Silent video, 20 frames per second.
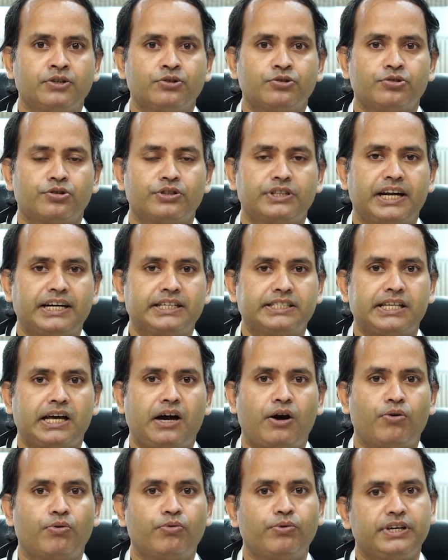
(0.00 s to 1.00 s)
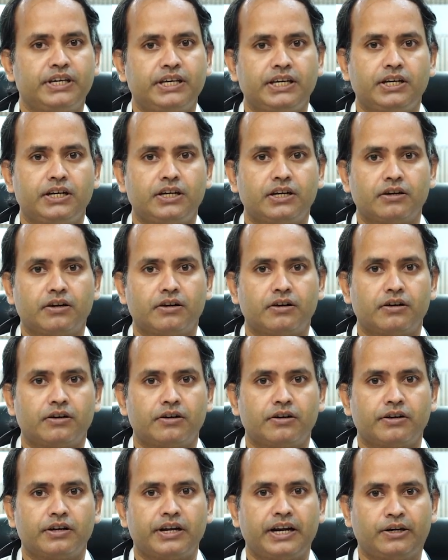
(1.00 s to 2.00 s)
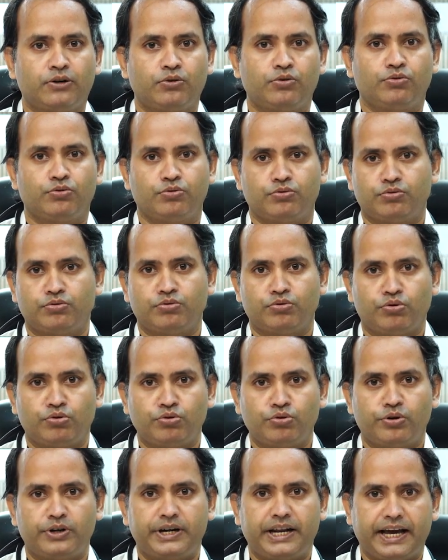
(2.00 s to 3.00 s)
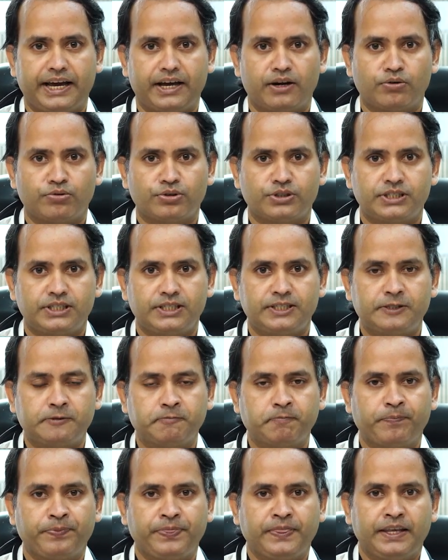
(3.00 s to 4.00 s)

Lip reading: So that's how we get to know the diagnosis.